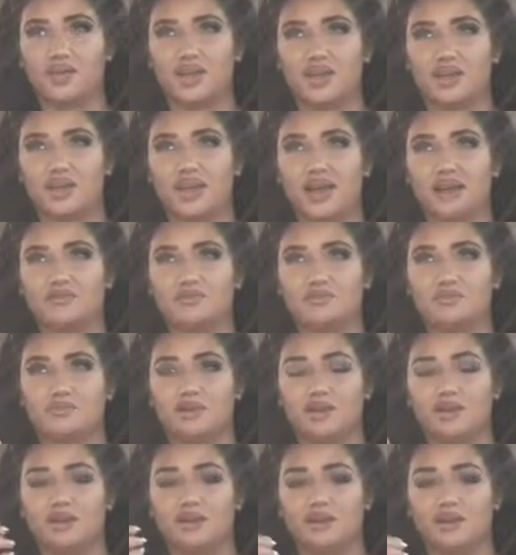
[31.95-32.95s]
and have it
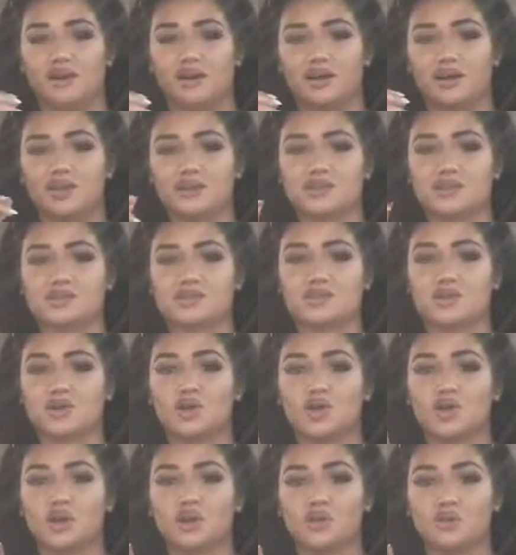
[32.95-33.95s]
be an honest,
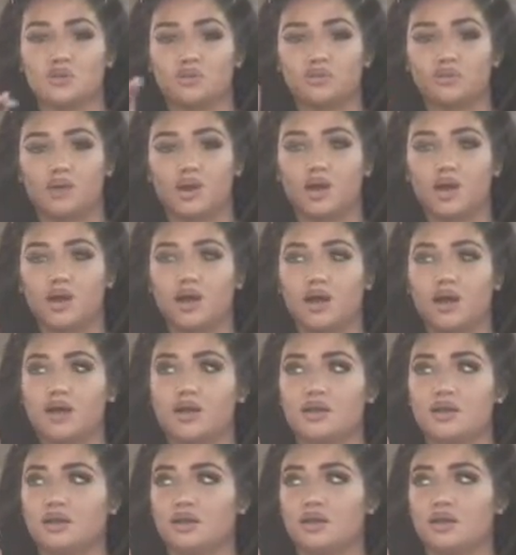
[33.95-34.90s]
raw